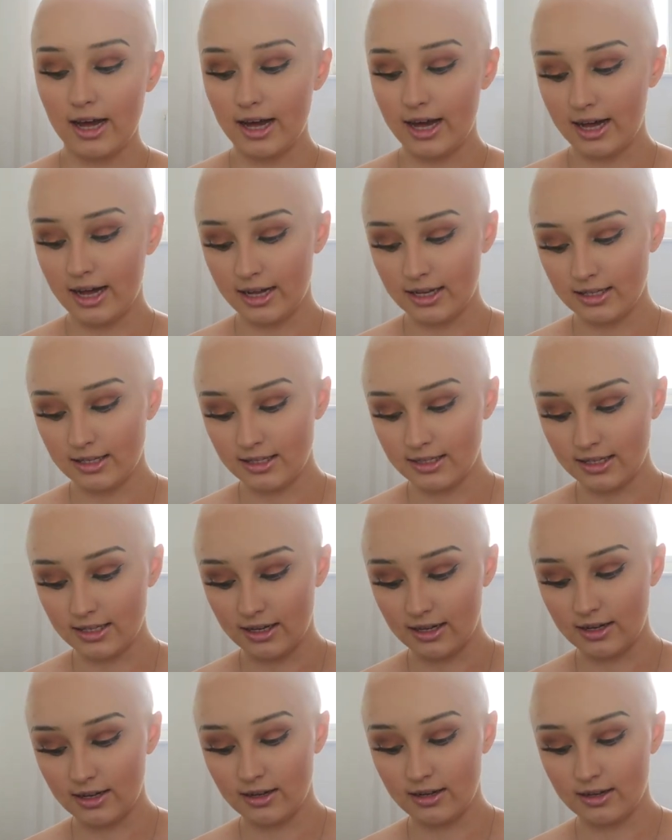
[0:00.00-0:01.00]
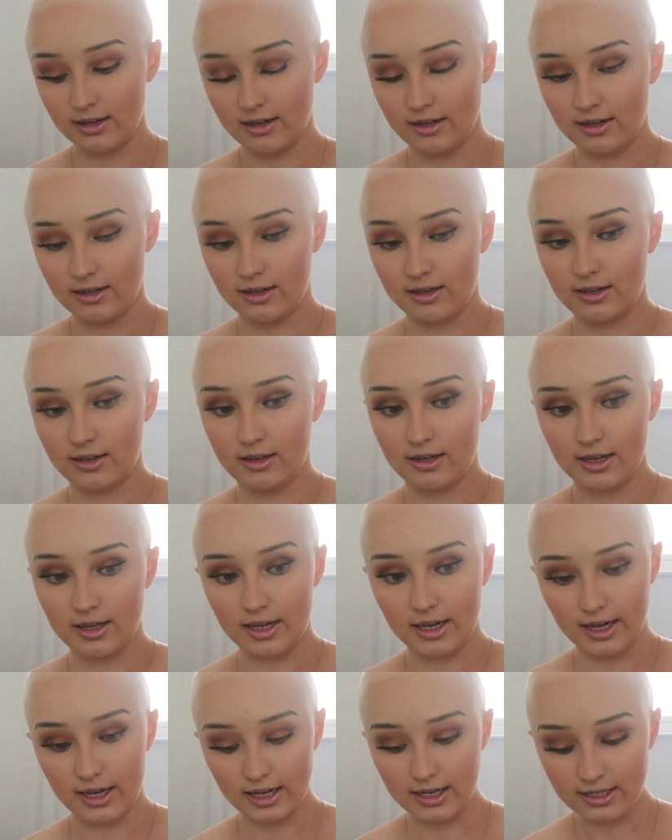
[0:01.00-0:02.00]
and
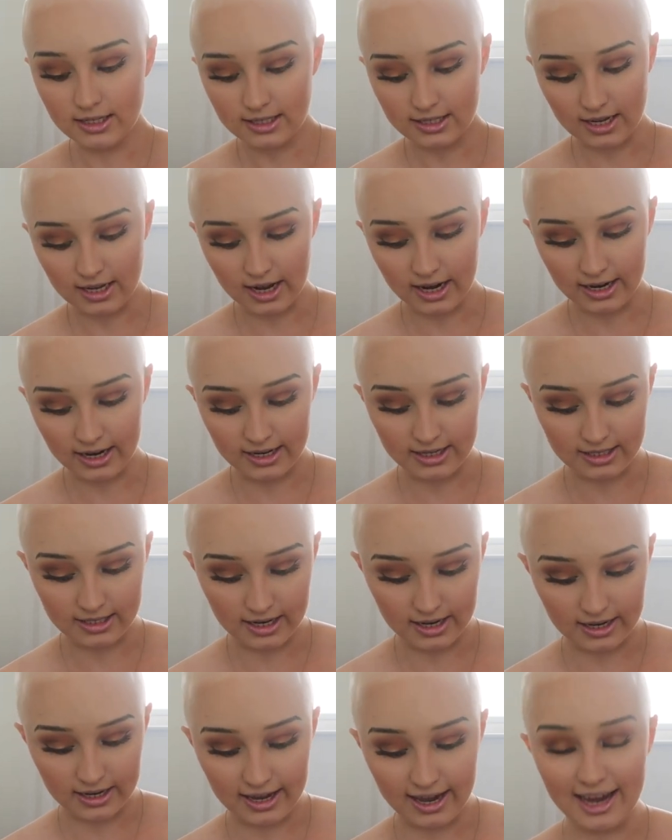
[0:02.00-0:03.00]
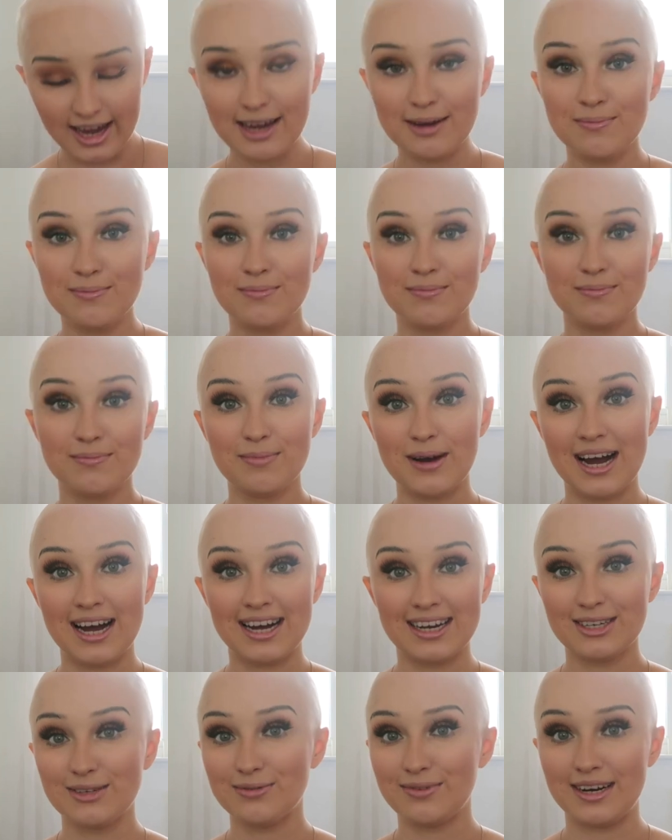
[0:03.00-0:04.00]
inside it came
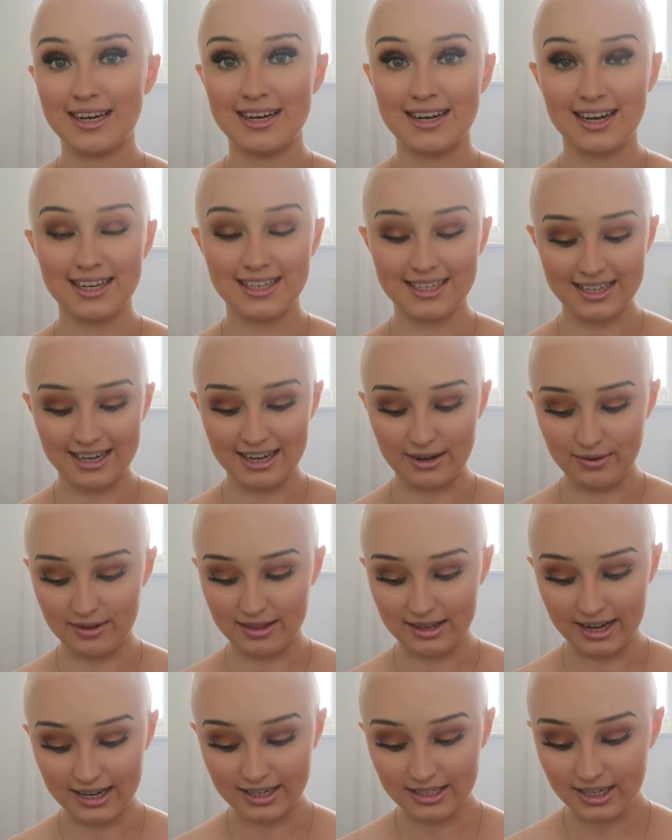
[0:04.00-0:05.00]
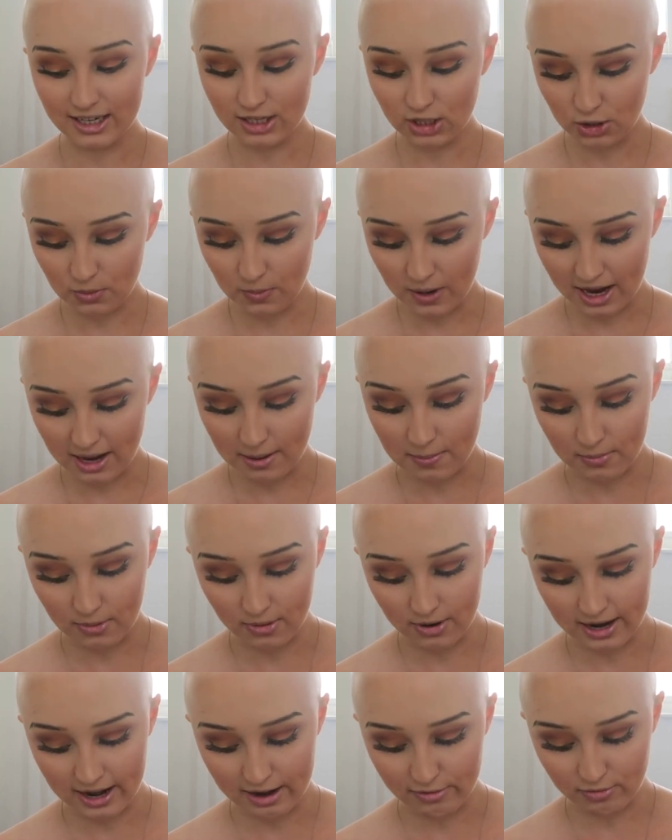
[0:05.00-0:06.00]
packed really nicely with like tissue
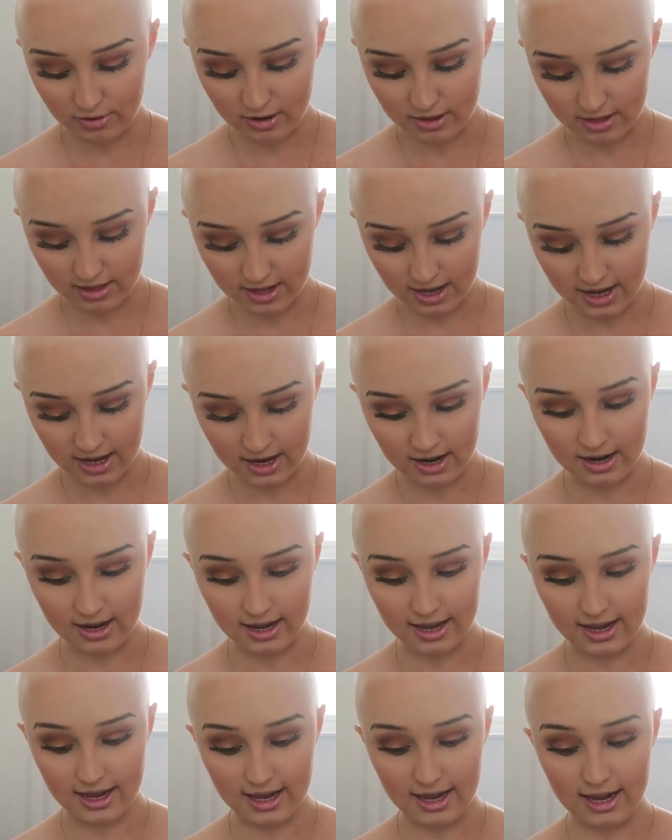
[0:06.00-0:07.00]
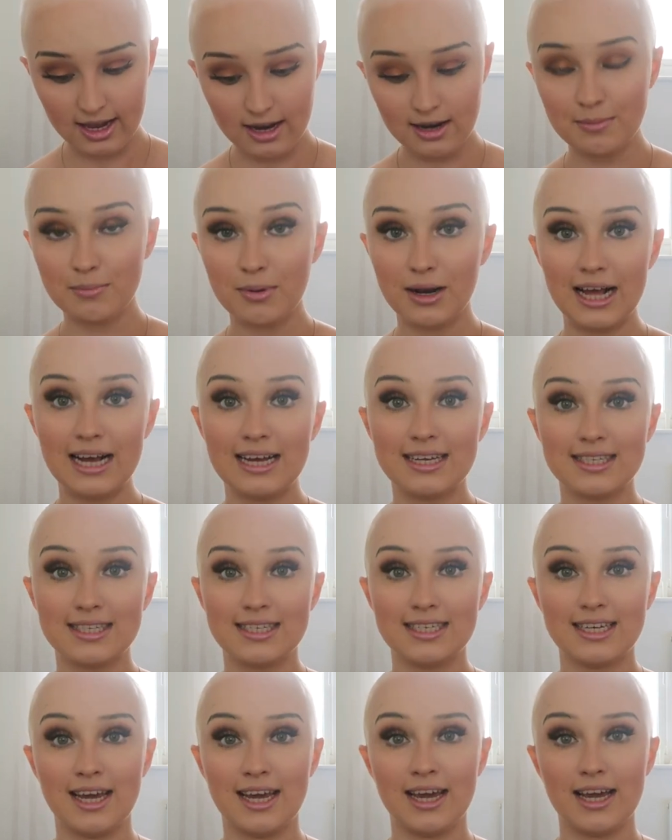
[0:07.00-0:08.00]
paper and everything, in
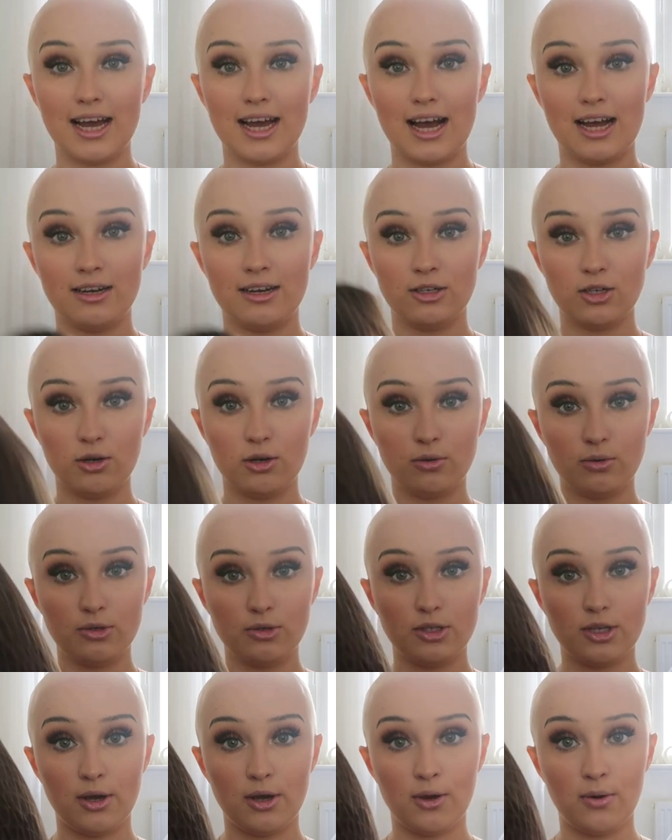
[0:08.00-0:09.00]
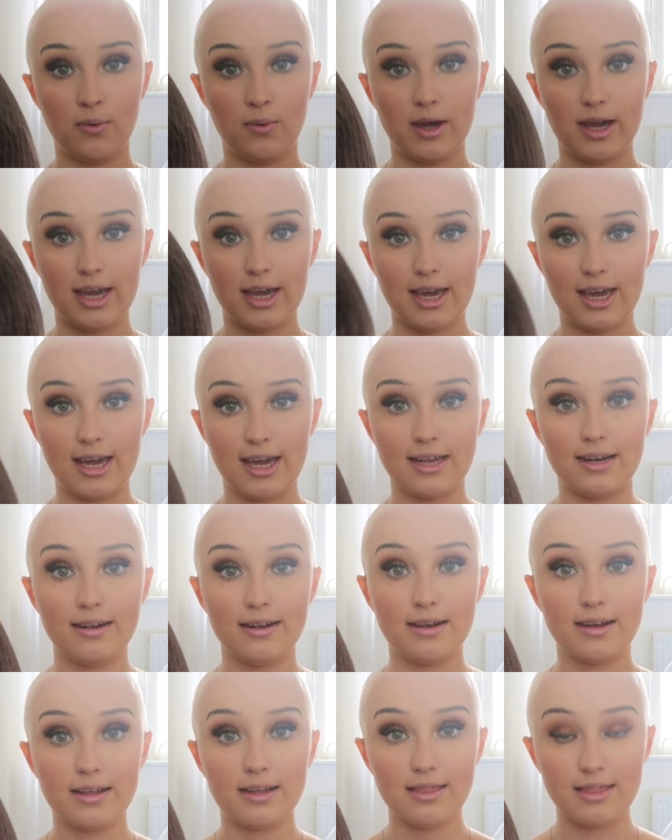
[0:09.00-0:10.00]
plastic and also
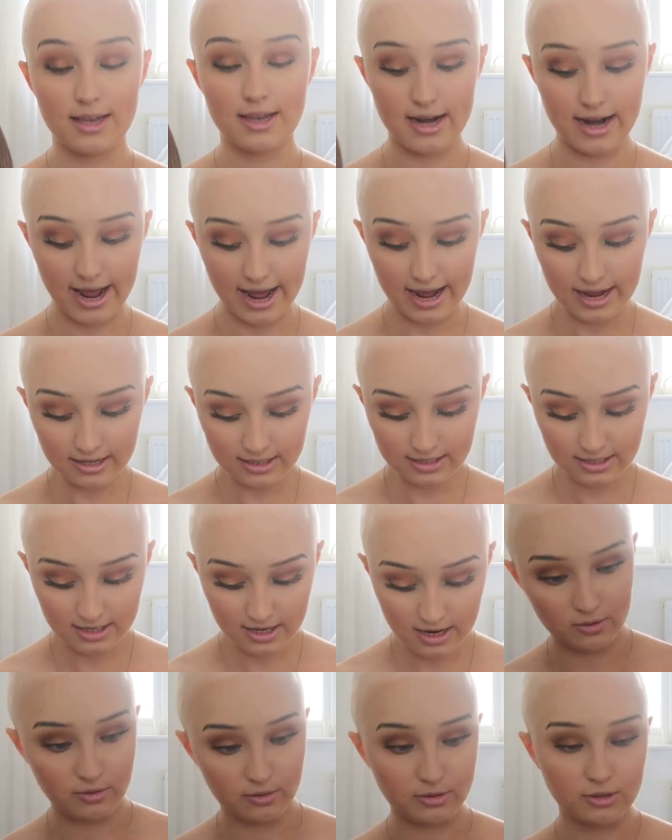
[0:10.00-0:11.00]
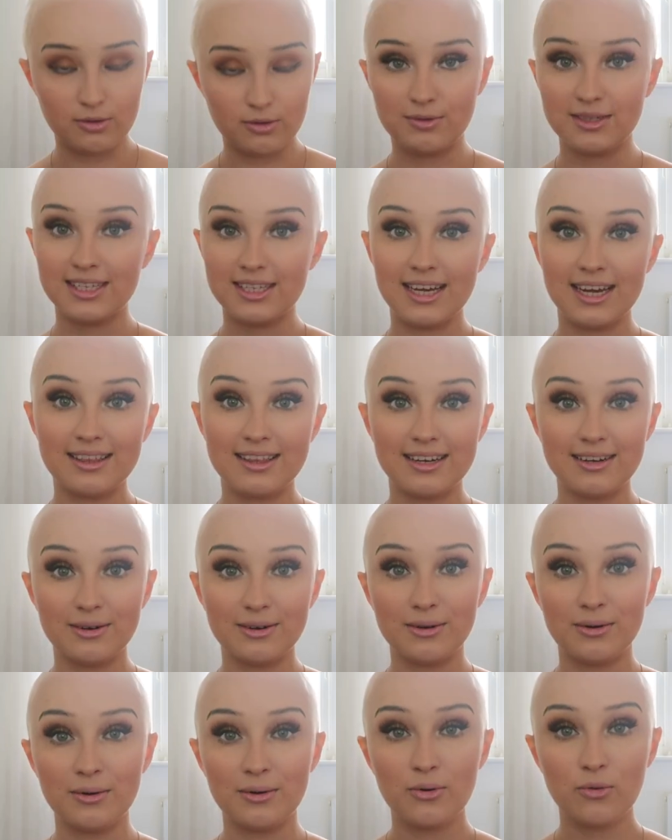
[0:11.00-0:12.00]
in the net. You also obviously get the
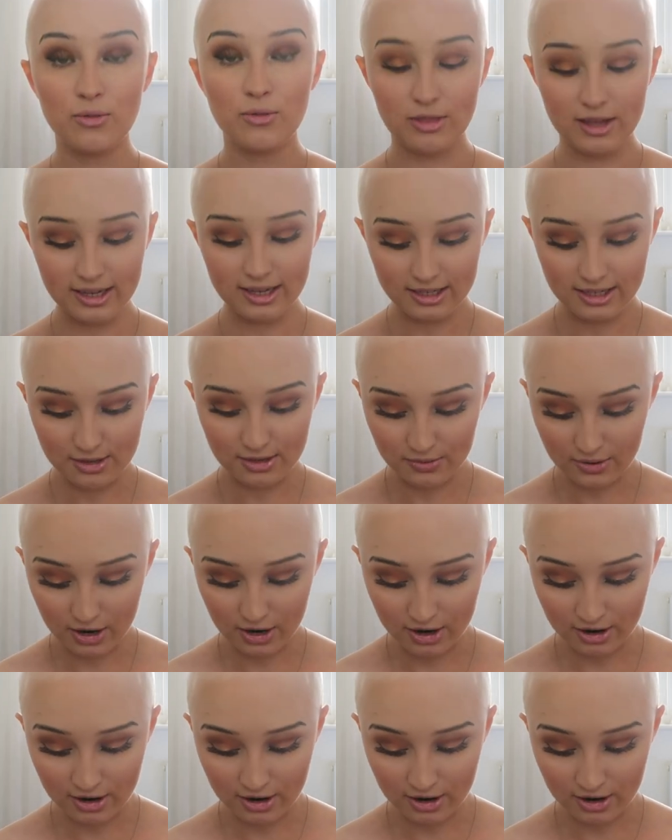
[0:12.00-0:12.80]
little thank you